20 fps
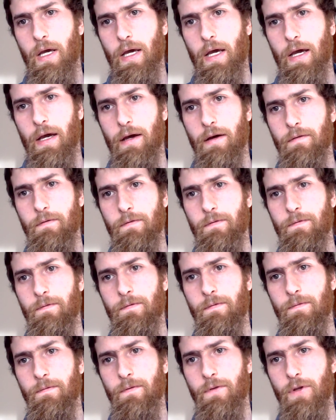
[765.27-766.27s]
have
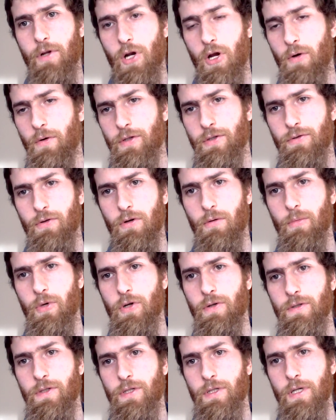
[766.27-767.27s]
the lowest
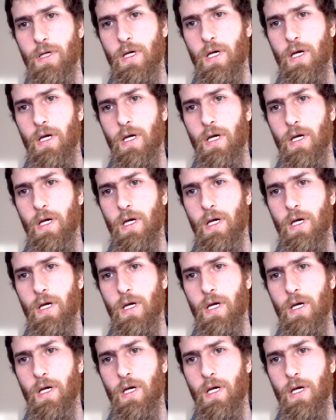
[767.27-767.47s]
hormones,